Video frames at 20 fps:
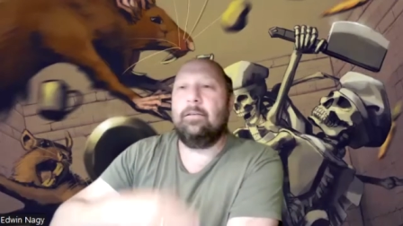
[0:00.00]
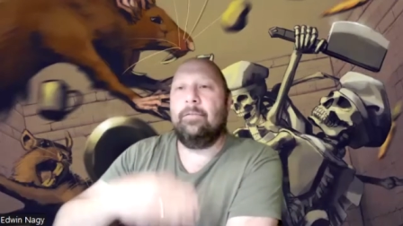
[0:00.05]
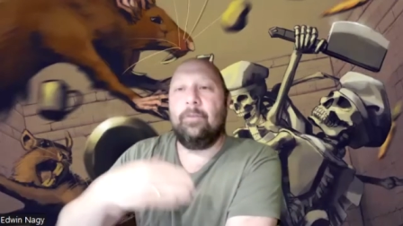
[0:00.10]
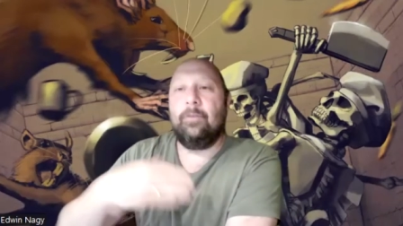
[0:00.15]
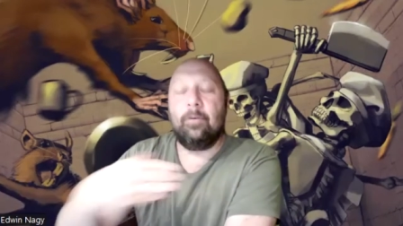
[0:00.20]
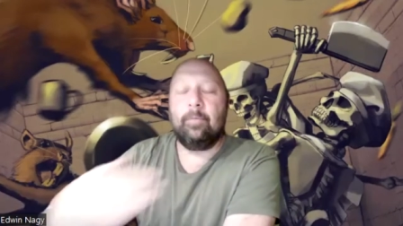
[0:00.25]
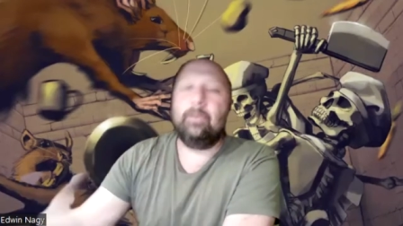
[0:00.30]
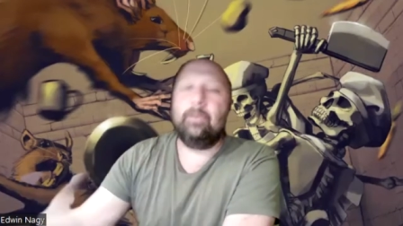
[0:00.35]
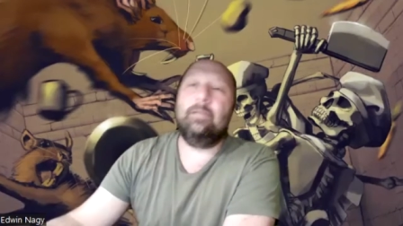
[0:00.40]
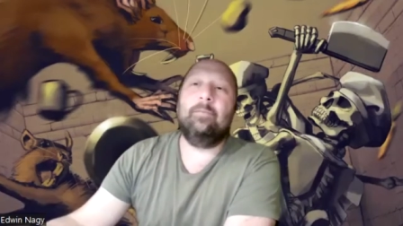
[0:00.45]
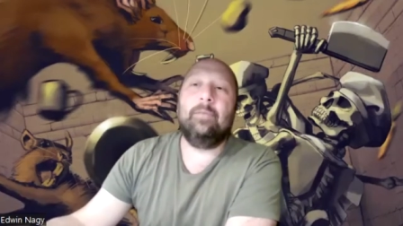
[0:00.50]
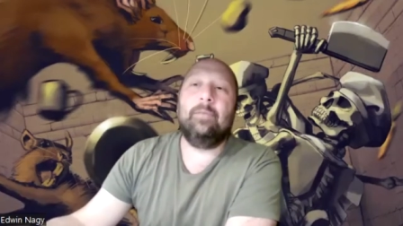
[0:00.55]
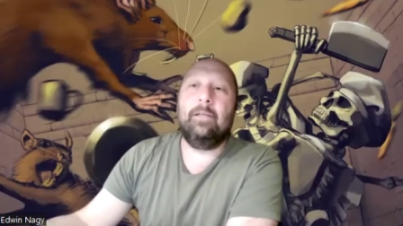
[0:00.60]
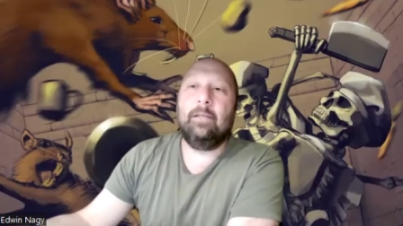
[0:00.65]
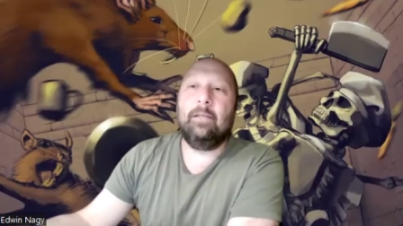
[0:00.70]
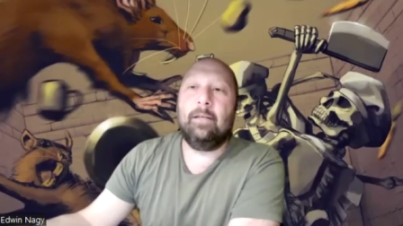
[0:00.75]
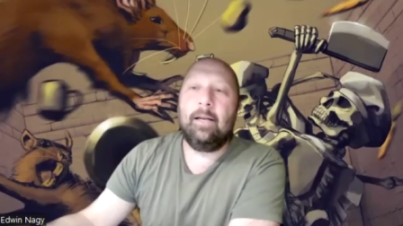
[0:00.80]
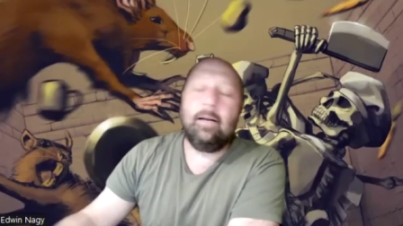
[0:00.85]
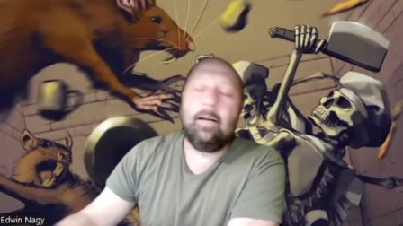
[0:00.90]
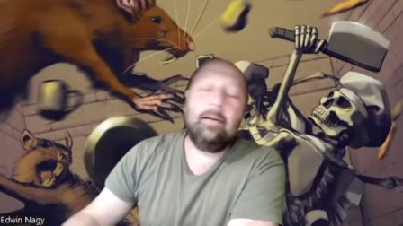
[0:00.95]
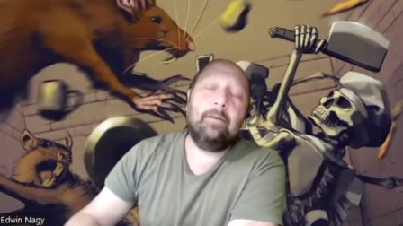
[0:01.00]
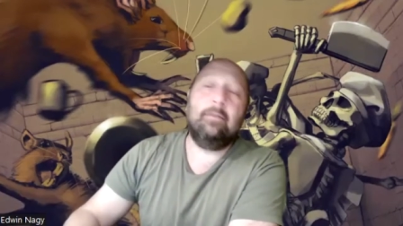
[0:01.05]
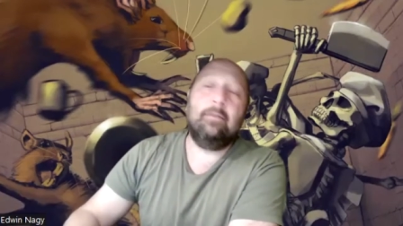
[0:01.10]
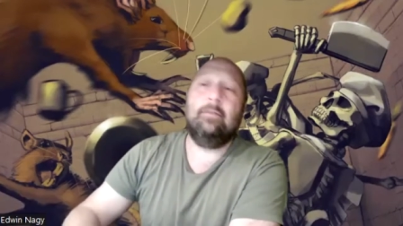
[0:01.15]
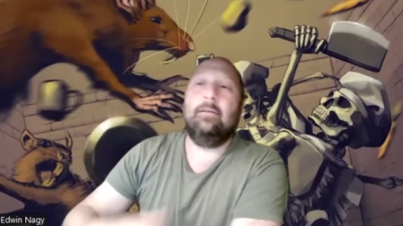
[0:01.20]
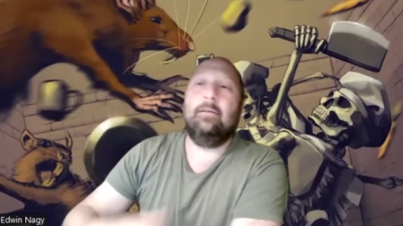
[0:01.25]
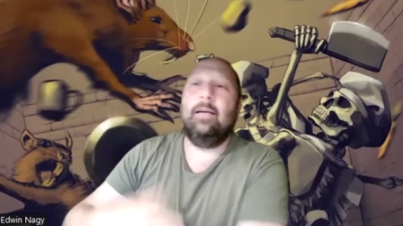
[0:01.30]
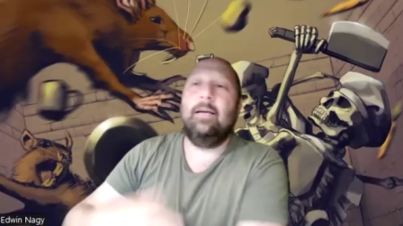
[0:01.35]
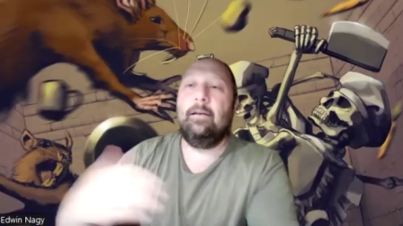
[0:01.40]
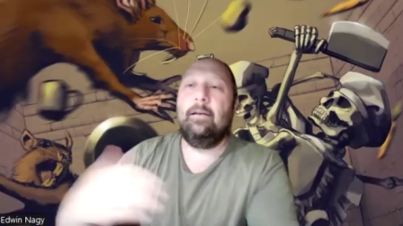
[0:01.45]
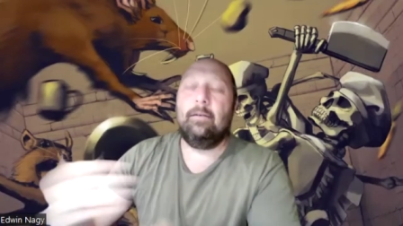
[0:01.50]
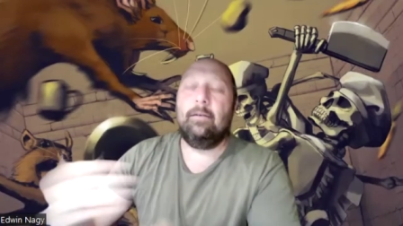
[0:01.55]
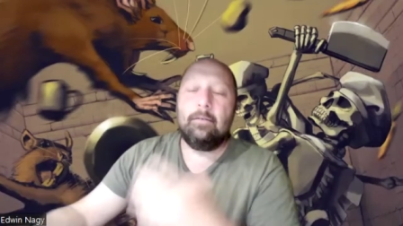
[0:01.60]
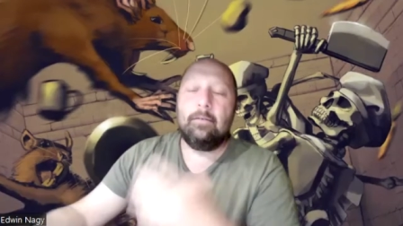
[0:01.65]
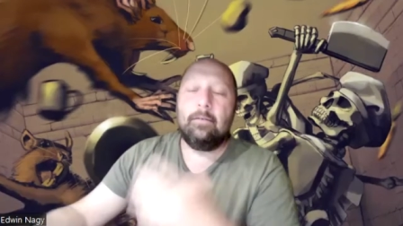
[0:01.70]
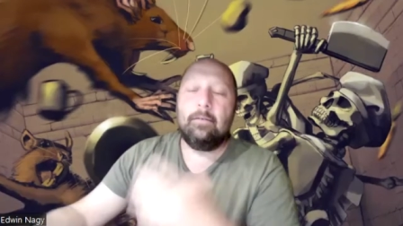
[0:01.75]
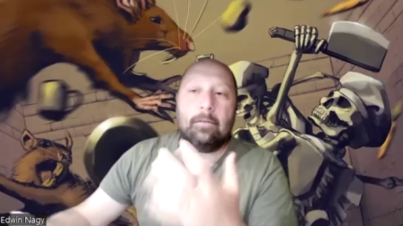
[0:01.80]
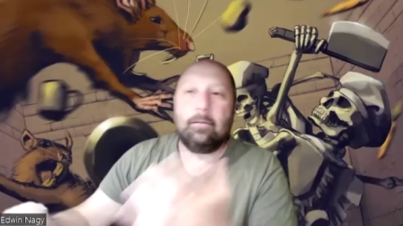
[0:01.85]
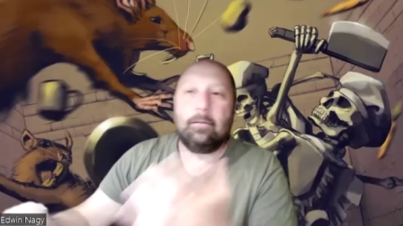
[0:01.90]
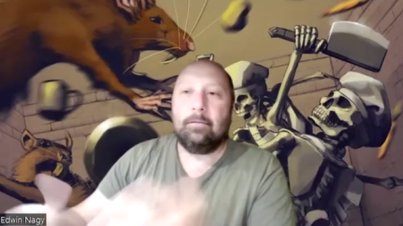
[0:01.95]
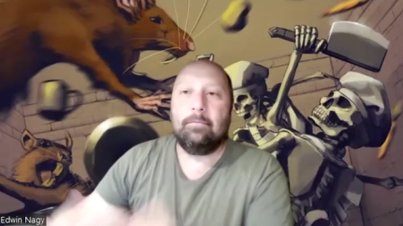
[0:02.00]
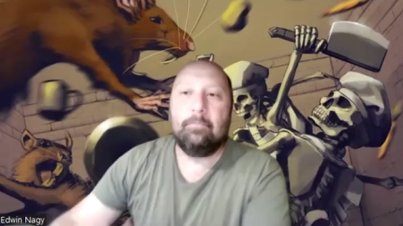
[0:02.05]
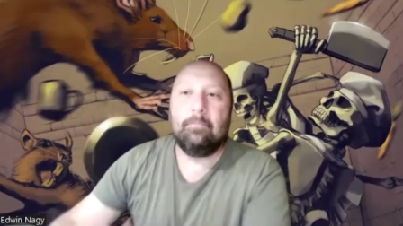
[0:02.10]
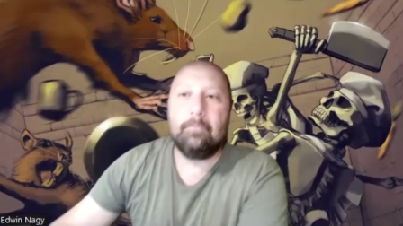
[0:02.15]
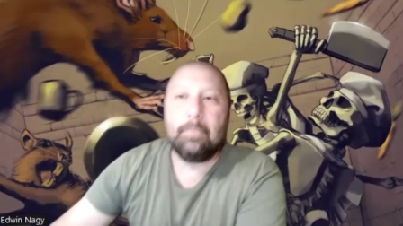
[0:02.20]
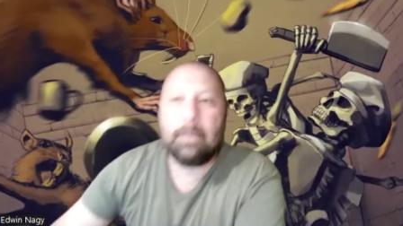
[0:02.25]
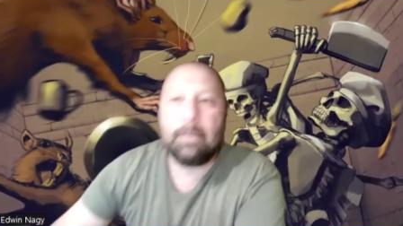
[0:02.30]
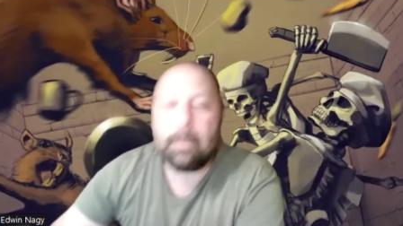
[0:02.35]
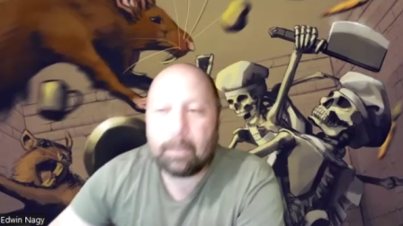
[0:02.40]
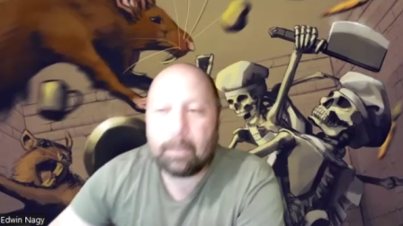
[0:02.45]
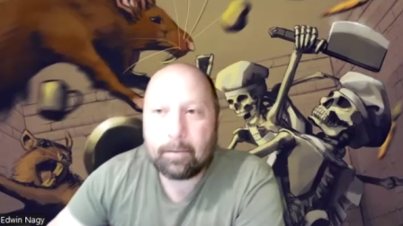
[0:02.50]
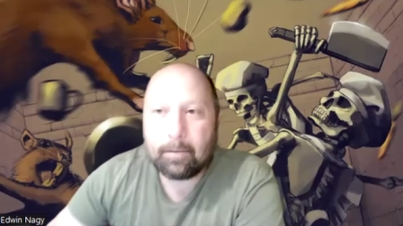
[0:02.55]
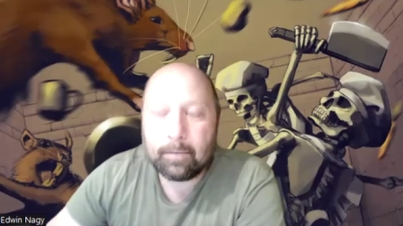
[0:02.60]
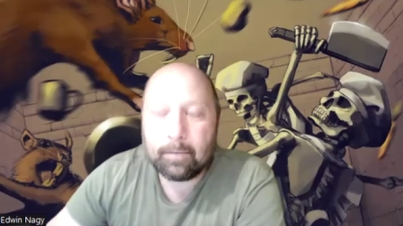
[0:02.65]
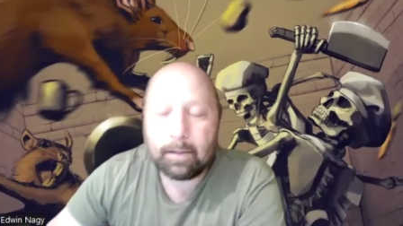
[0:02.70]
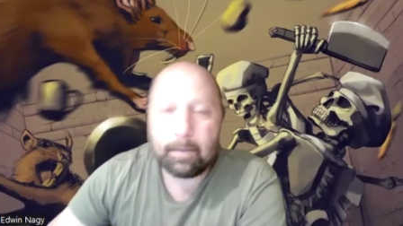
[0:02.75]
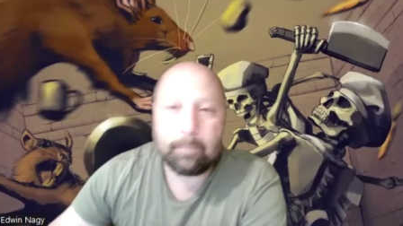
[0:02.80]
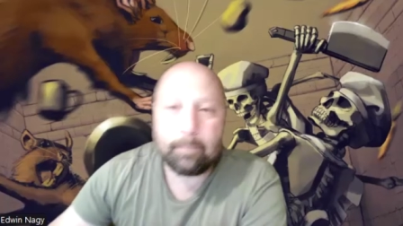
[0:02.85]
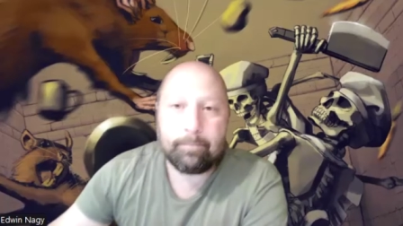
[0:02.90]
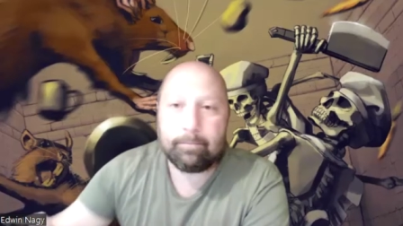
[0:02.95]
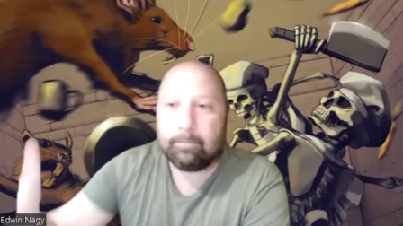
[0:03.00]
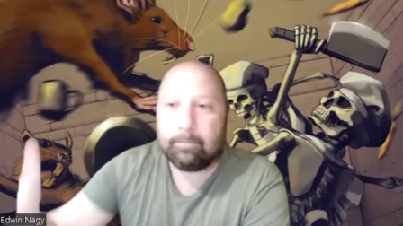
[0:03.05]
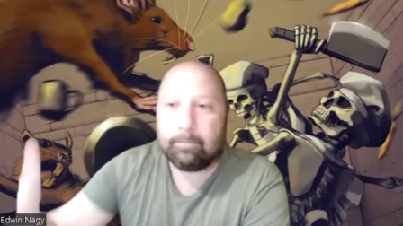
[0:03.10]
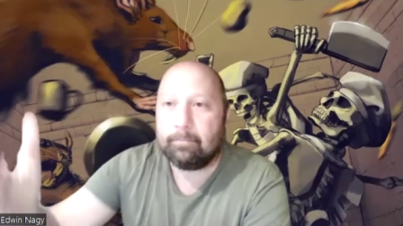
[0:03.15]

or if you're hoping to be an editor, editor or um, a